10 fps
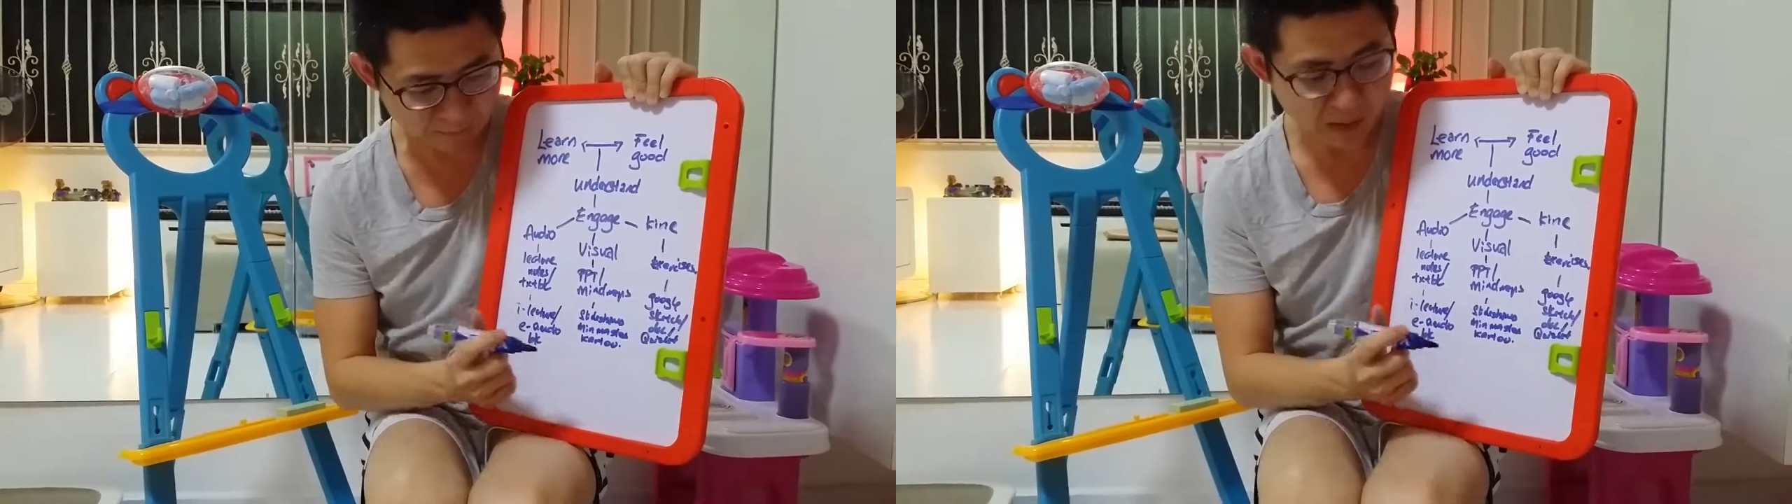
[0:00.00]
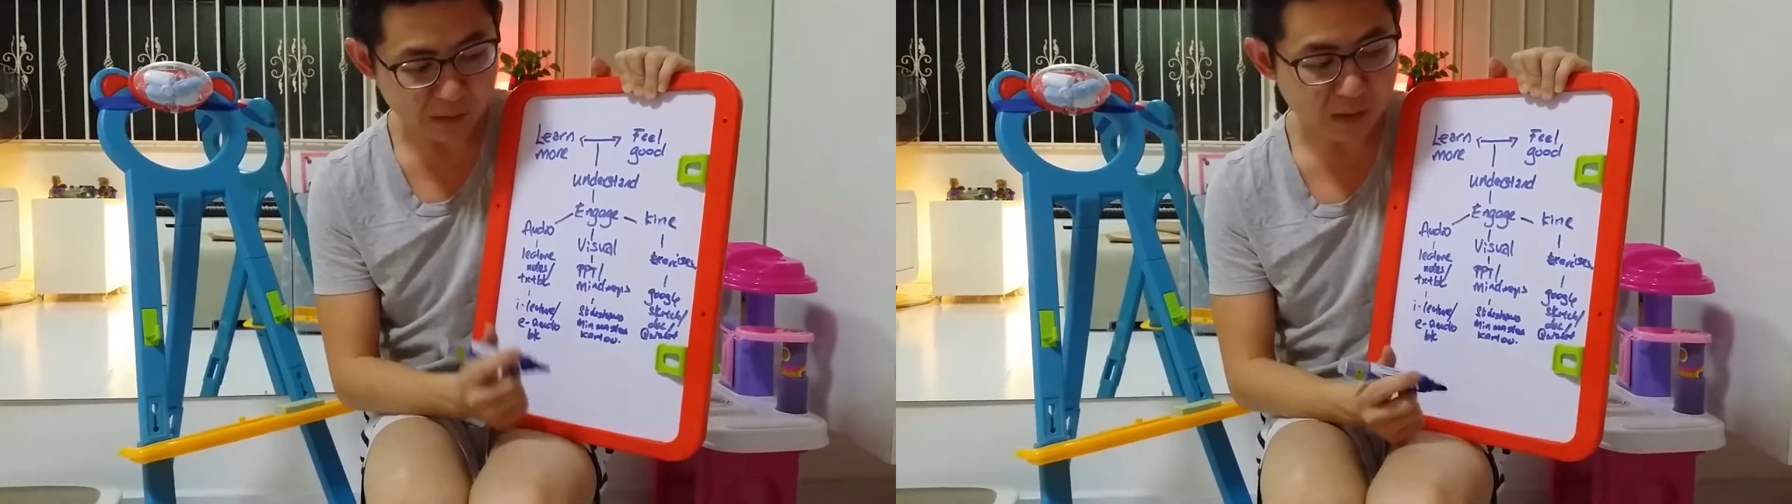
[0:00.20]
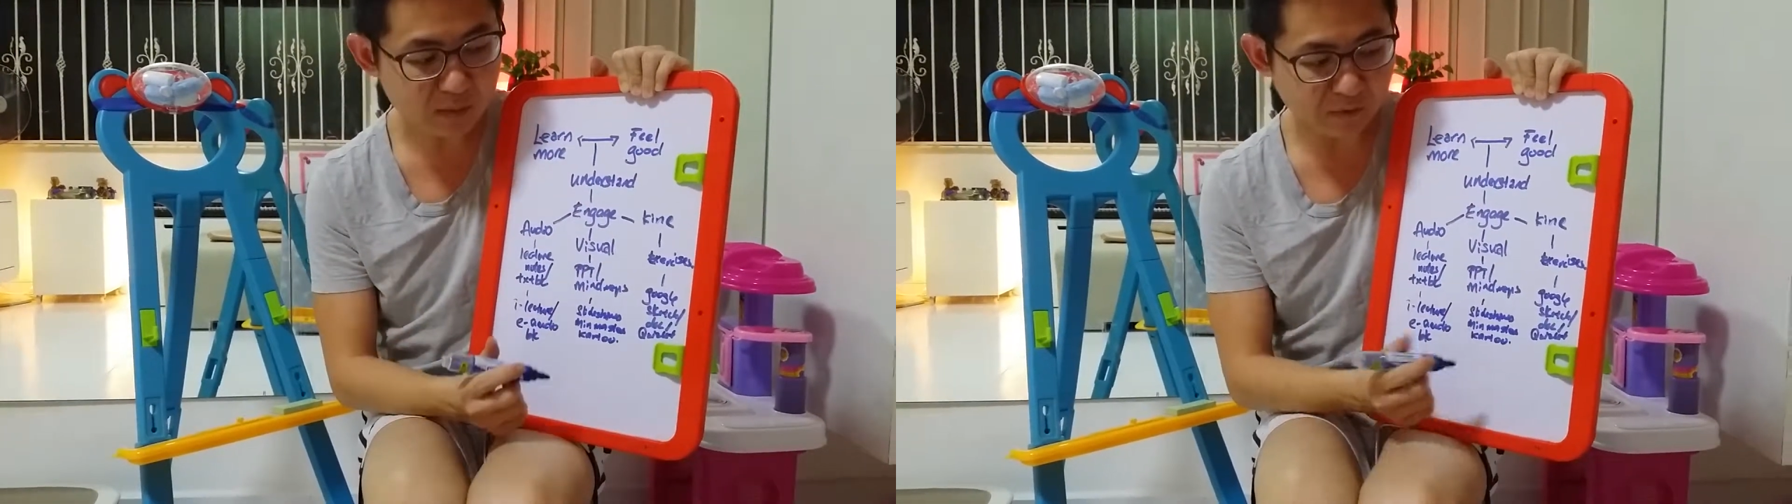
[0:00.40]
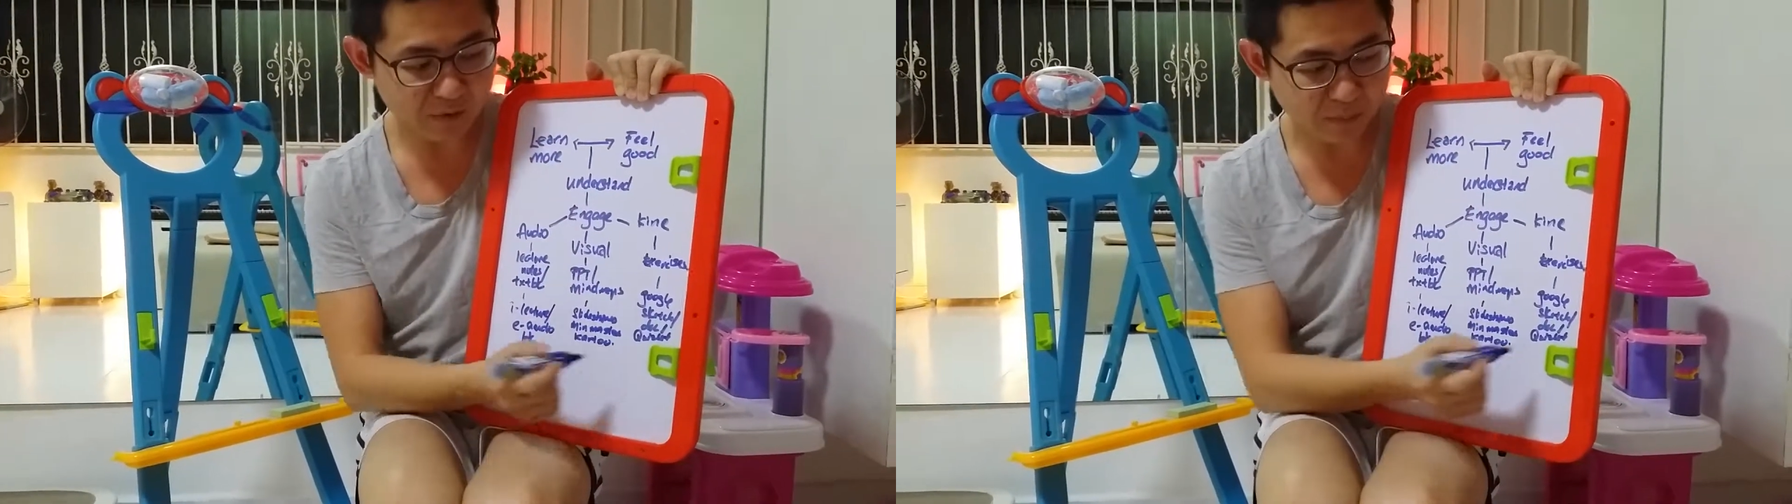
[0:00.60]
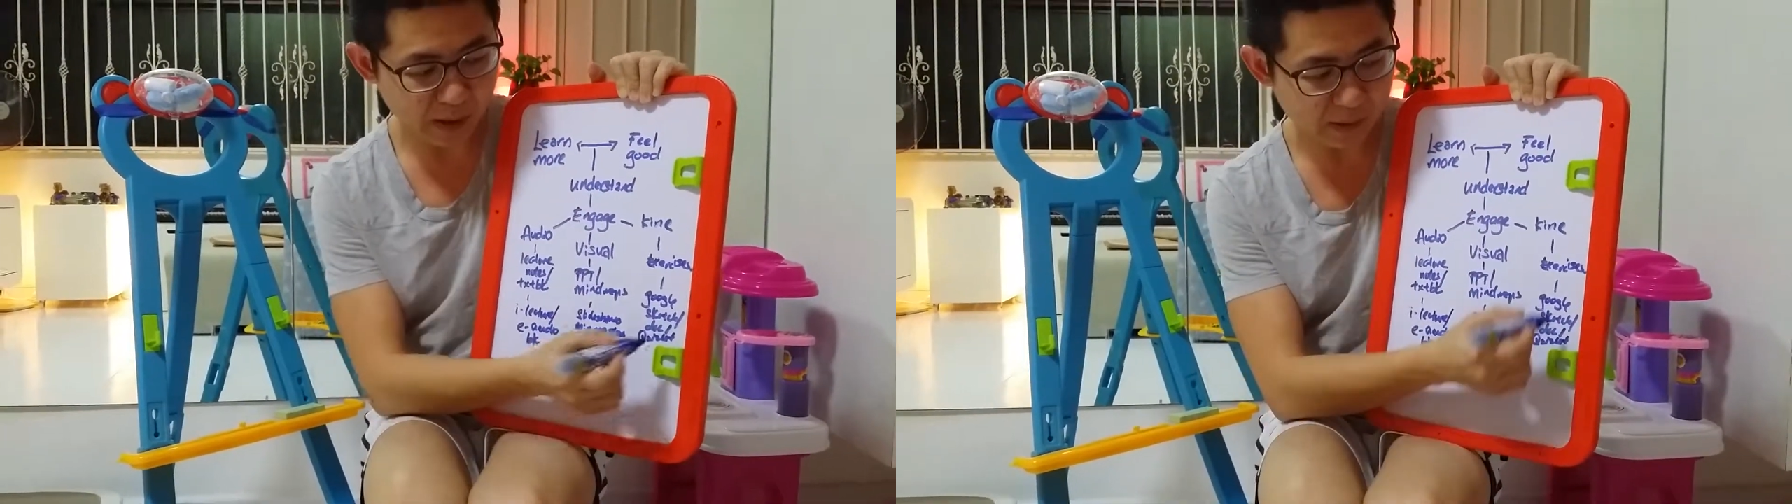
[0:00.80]
Now in terms of
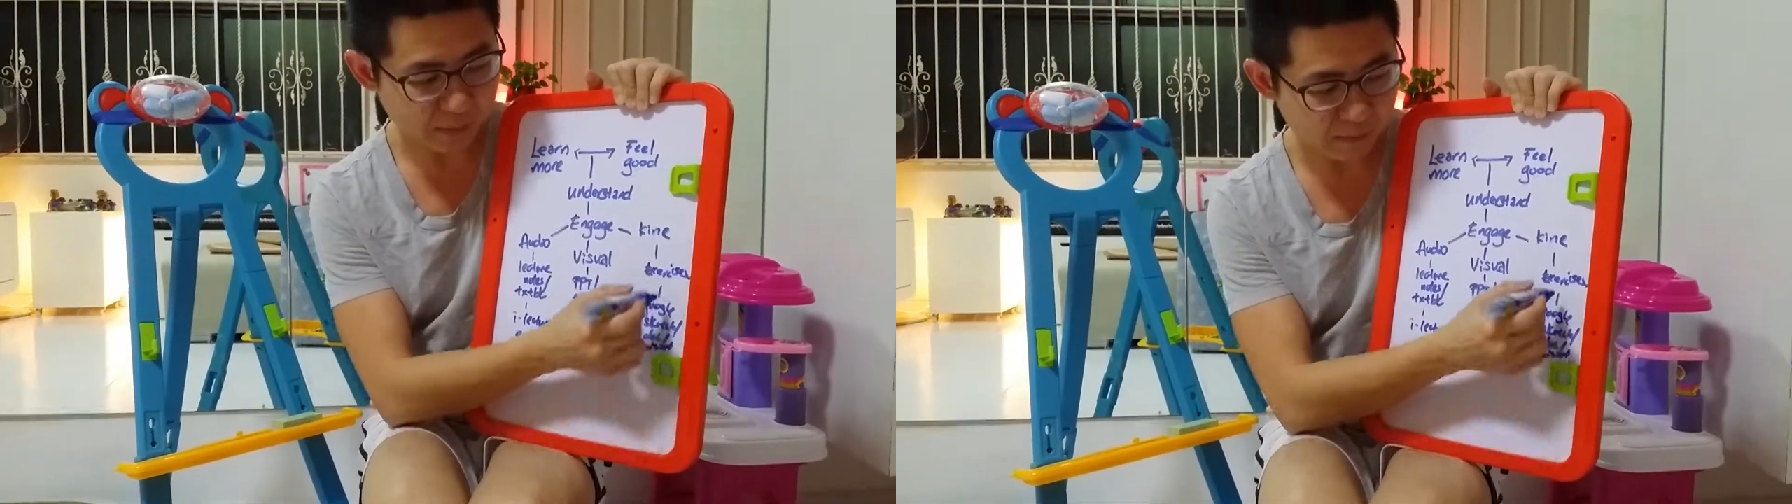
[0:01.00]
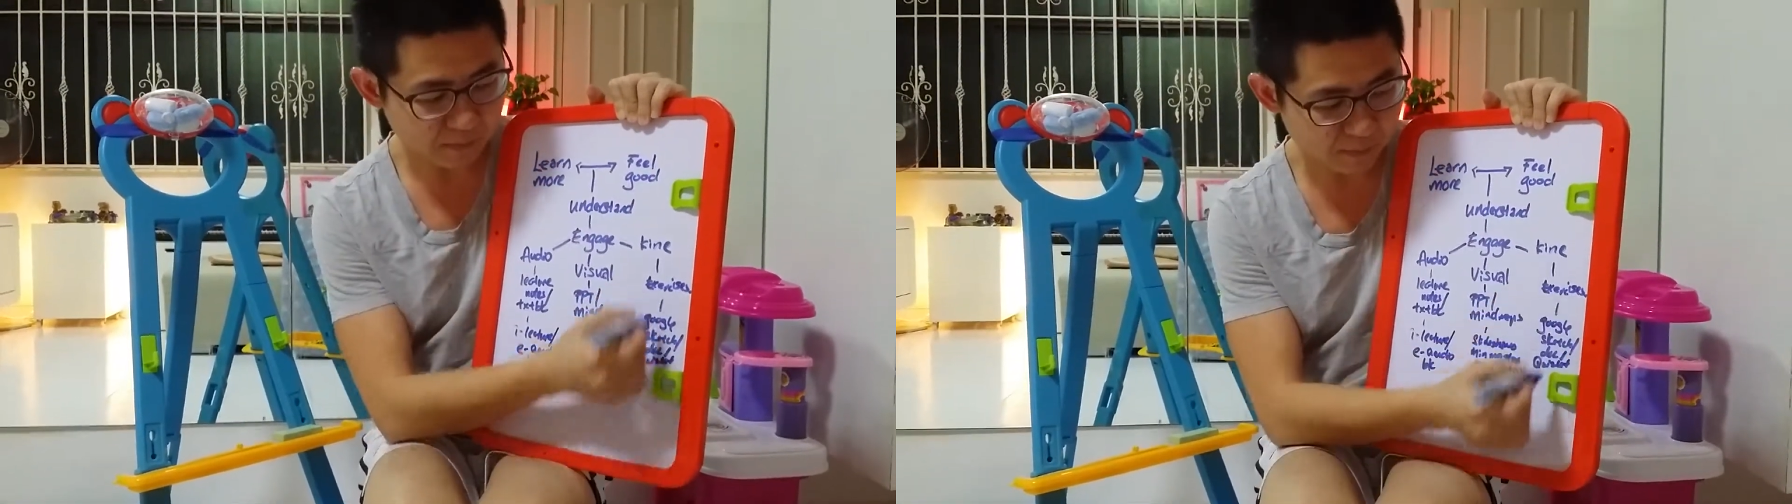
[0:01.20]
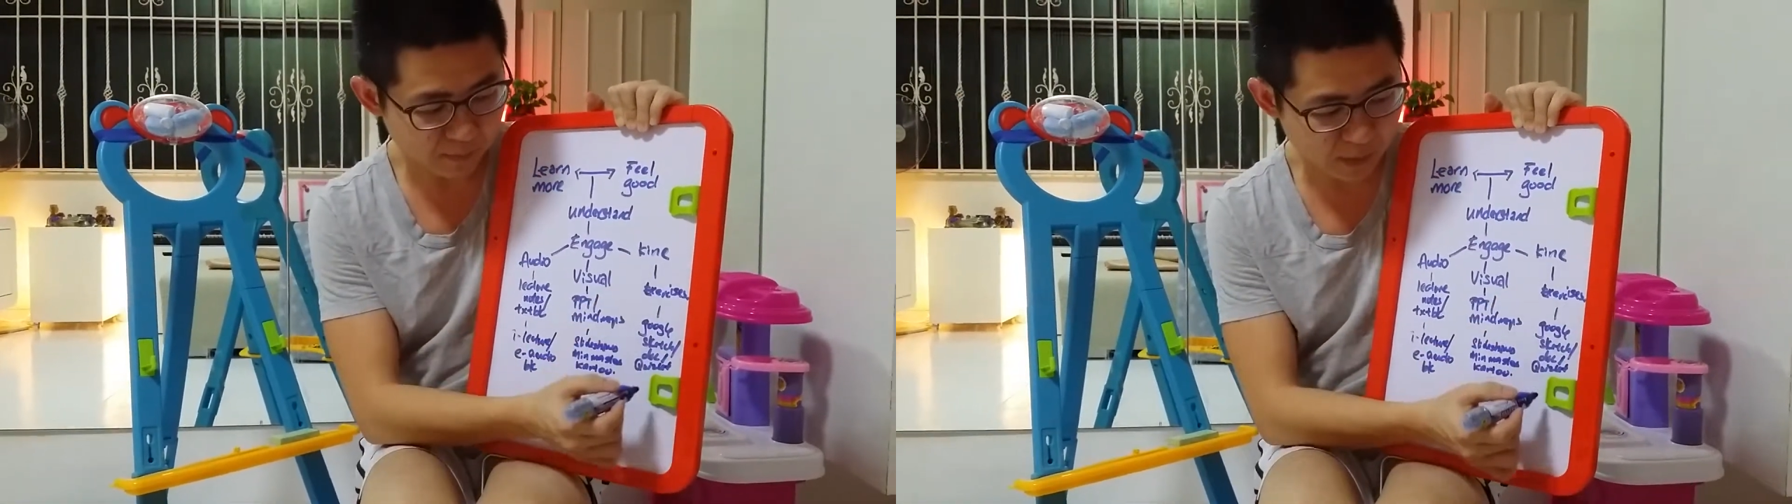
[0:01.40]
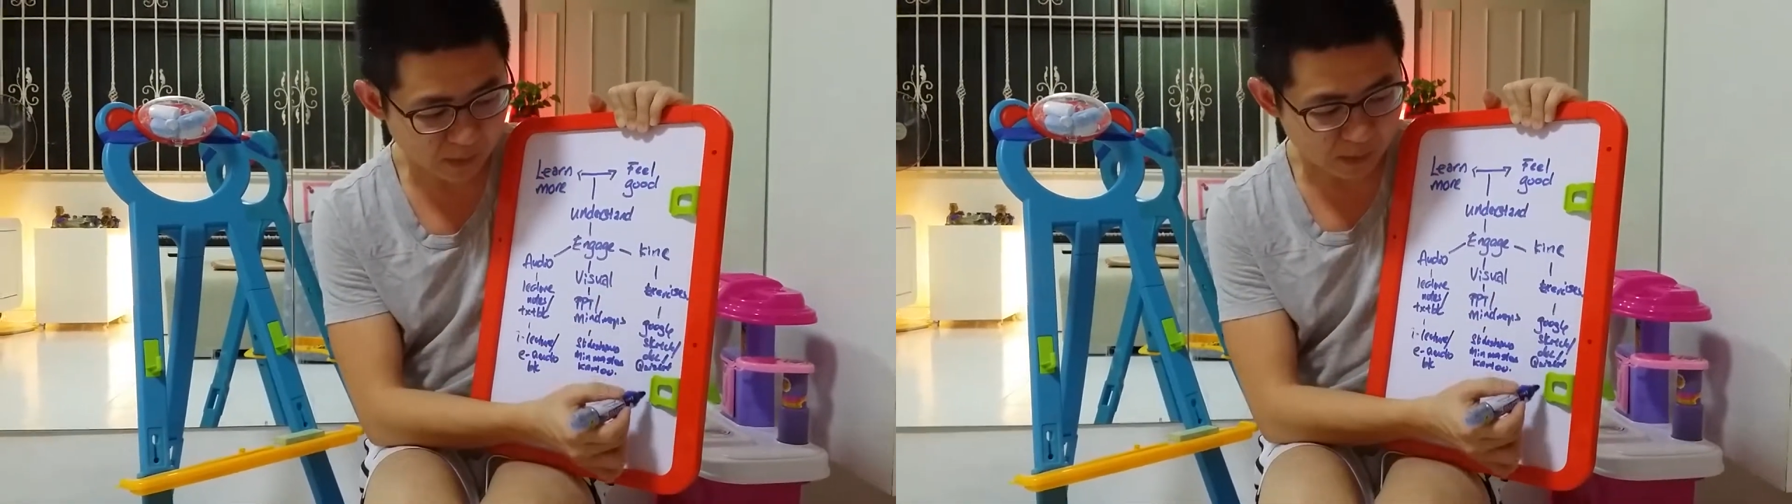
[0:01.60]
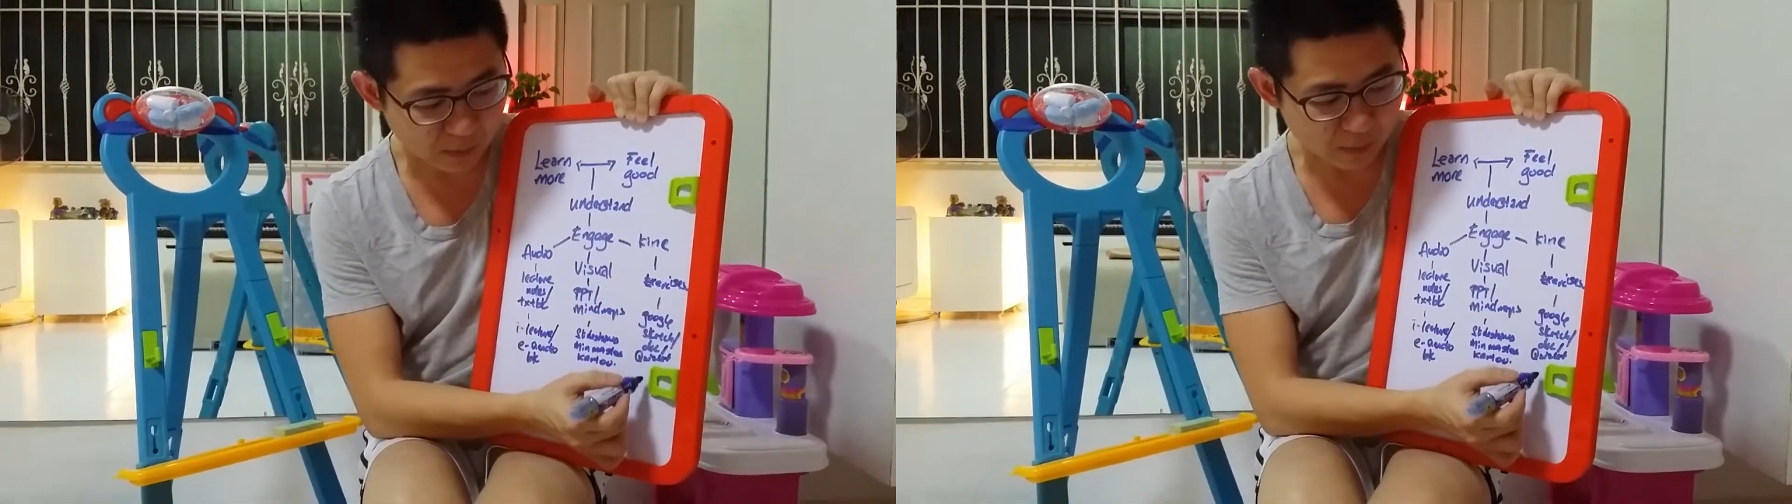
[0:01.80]
feedback,
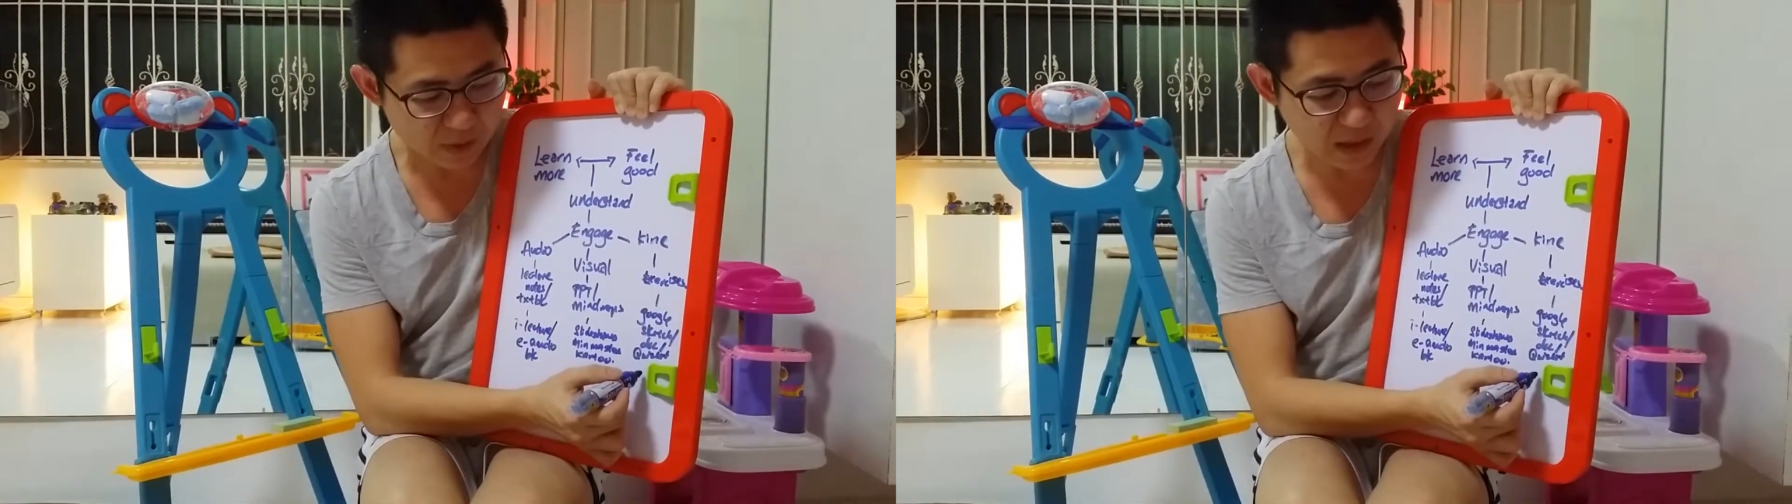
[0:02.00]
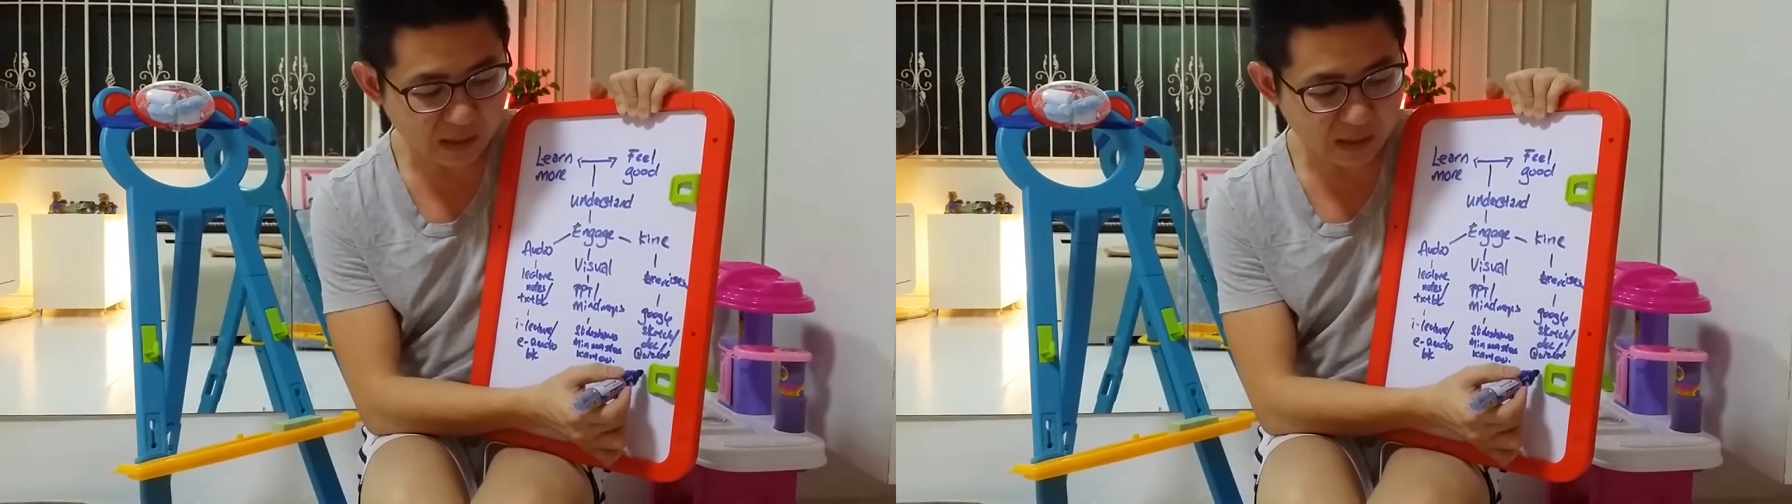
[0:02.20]
the